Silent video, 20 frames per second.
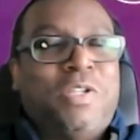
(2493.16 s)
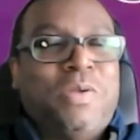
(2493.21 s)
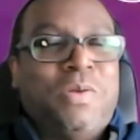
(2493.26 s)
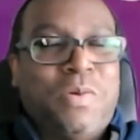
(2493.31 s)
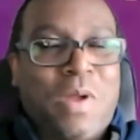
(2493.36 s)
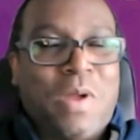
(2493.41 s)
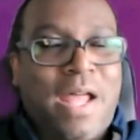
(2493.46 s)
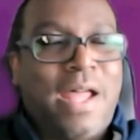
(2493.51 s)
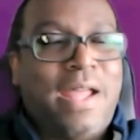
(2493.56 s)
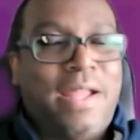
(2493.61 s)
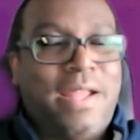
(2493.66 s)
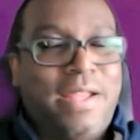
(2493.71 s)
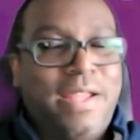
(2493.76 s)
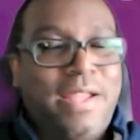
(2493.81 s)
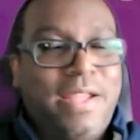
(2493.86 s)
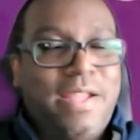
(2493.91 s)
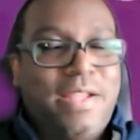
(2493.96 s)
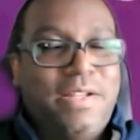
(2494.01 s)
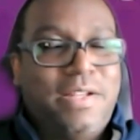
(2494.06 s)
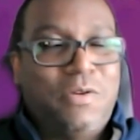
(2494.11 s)
to
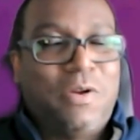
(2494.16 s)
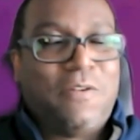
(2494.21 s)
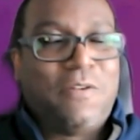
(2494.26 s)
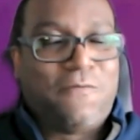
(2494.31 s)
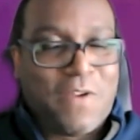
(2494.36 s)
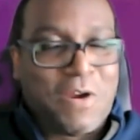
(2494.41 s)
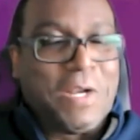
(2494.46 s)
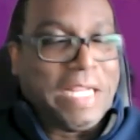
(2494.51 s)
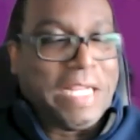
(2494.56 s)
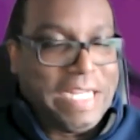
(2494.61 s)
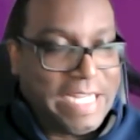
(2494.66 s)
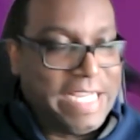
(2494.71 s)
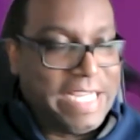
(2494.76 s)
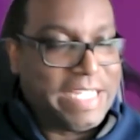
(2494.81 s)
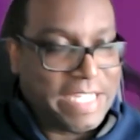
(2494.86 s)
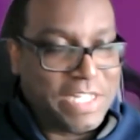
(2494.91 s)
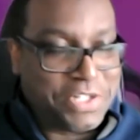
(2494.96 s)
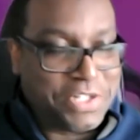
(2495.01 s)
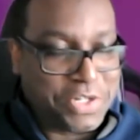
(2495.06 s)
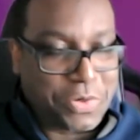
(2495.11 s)
a fairly
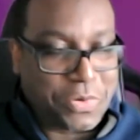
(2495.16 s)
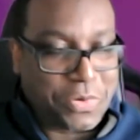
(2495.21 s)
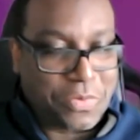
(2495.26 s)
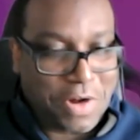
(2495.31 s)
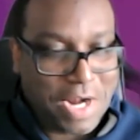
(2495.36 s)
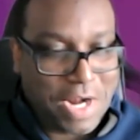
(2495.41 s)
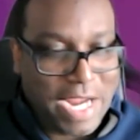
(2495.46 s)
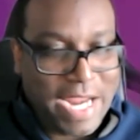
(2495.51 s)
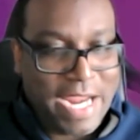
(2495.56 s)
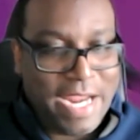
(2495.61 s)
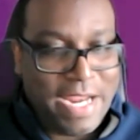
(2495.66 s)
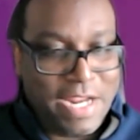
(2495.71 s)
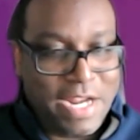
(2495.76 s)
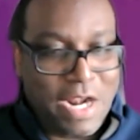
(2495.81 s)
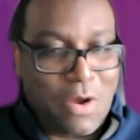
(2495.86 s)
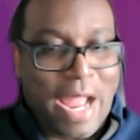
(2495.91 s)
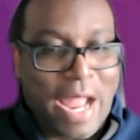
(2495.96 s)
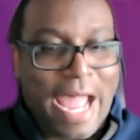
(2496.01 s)
decent degree,